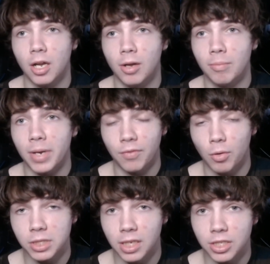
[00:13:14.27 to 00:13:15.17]
And I've
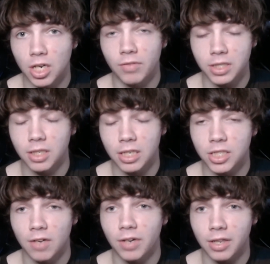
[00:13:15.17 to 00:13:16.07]
always liked Jev, and I still like
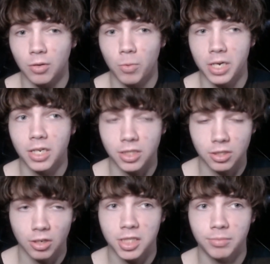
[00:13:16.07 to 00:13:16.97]
Jev, and I think what he does is
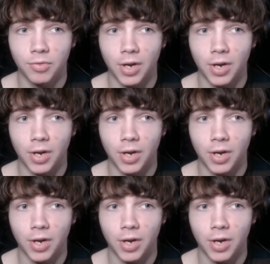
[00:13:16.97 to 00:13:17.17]
awesome.